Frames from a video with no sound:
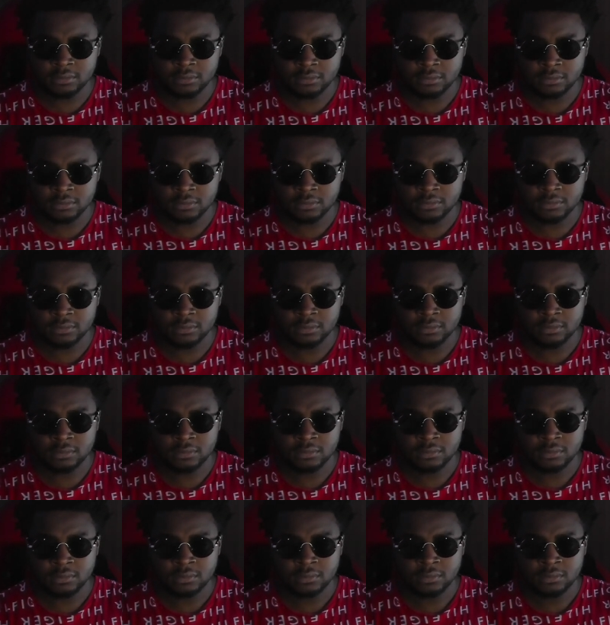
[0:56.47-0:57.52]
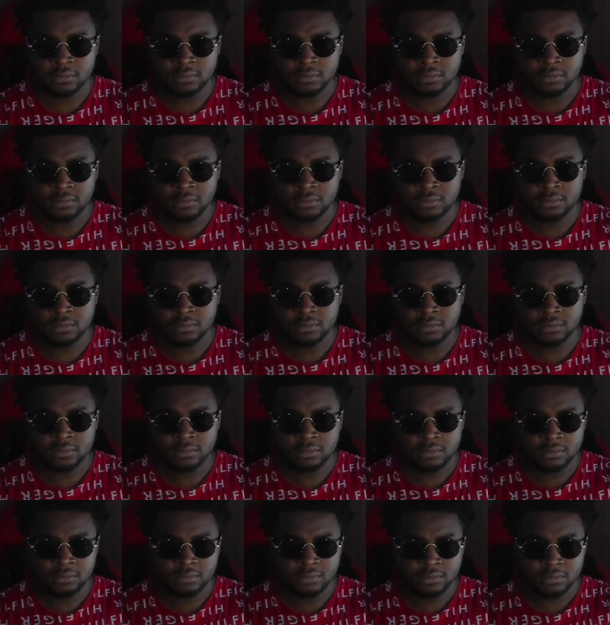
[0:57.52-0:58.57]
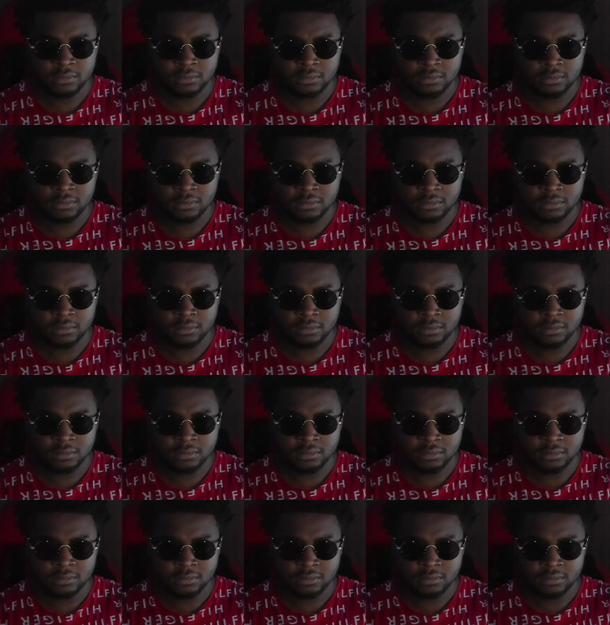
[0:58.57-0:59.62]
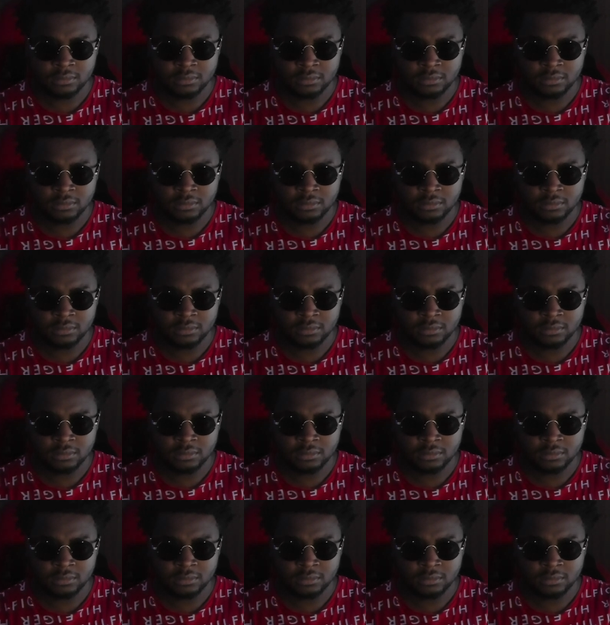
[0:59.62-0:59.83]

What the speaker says: (silence)